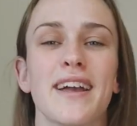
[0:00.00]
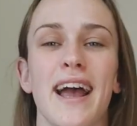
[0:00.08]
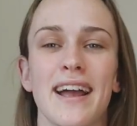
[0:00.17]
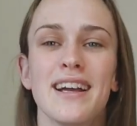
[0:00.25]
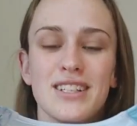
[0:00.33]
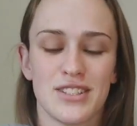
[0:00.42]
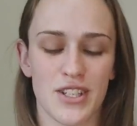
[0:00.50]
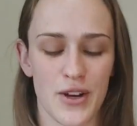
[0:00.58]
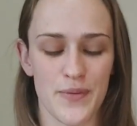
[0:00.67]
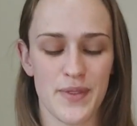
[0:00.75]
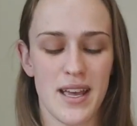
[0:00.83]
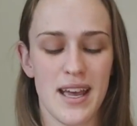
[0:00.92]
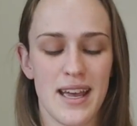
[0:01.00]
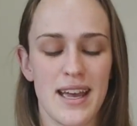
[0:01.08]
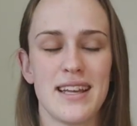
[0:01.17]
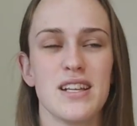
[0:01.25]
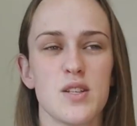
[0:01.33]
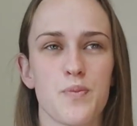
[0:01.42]
Okay, so
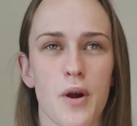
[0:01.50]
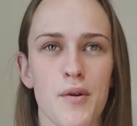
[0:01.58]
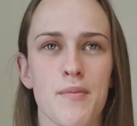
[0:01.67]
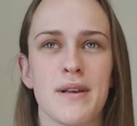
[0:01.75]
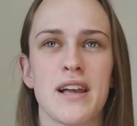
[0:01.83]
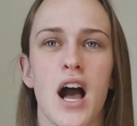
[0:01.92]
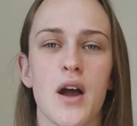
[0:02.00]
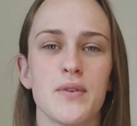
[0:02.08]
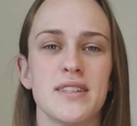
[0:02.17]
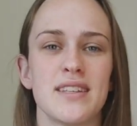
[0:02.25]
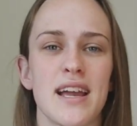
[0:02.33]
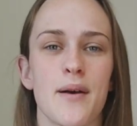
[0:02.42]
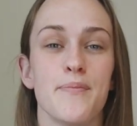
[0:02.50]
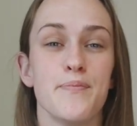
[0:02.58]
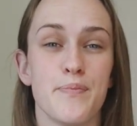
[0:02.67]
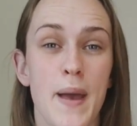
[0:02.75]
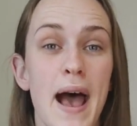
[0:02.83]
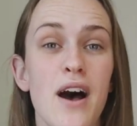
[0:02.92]
it is probably, I would say,
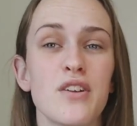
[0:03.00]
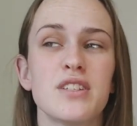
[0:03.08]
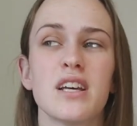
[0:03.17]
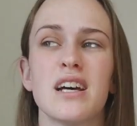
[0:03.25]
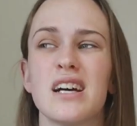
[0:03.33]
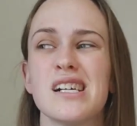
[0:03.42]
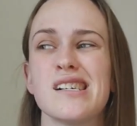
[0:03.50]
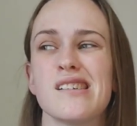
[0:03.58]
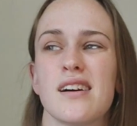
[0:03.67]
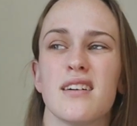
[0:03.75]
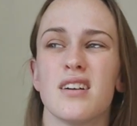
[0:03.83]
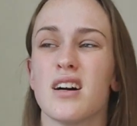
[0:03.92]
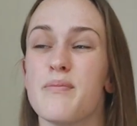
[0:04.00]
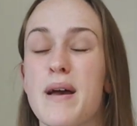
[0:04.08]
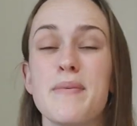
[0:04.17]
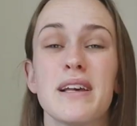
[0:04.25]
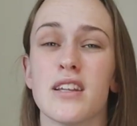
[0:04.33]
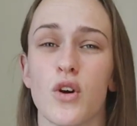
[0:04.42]
about
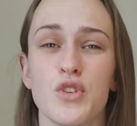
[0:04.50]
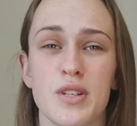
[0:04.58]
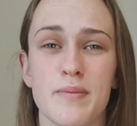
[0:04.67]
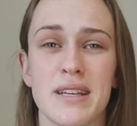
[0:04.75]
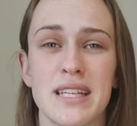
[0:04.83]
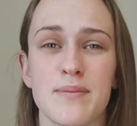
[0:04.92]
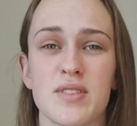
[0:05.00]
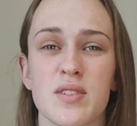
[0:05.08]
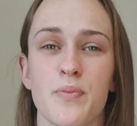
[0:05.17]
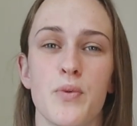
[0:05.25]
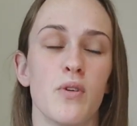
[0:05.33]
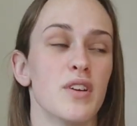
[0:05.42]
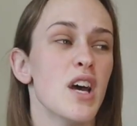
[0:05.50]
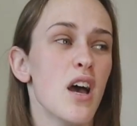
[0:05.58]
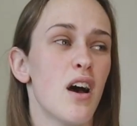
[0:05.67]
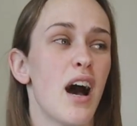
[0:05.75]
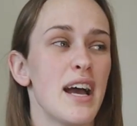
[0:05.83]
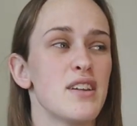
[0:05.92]
maybe a low to medium support.
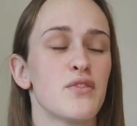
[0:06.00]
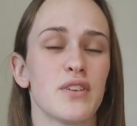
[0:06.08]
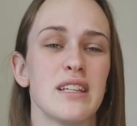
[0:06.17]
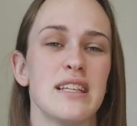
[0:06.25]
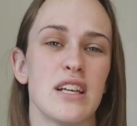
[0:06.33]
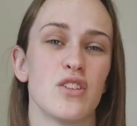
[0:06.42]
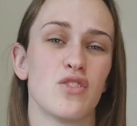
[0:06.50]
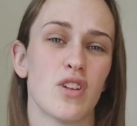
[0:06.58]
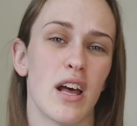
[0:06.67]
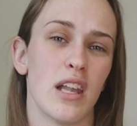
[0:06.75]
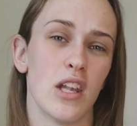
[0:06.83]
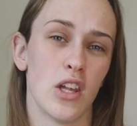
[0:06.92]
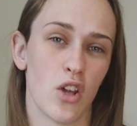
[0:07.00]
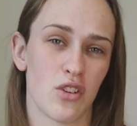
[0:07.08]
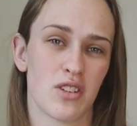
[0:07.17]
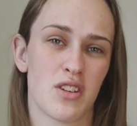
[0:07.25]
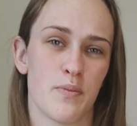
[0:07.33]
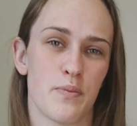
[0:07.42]
I didn't really get a
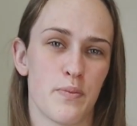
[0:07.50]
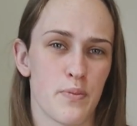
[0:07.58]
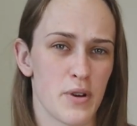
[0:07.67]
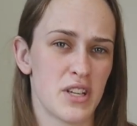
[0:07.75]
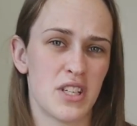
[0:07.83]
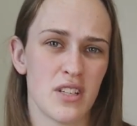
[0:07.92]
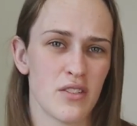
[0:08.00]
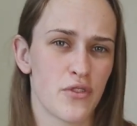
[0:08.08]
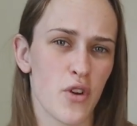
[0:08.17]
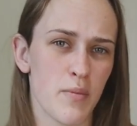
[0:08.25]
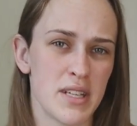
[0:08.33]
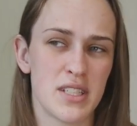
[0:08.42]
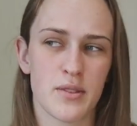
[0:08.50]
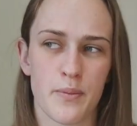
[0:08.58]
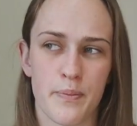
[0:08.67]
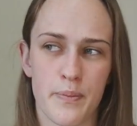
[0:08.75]
lot of compression from it,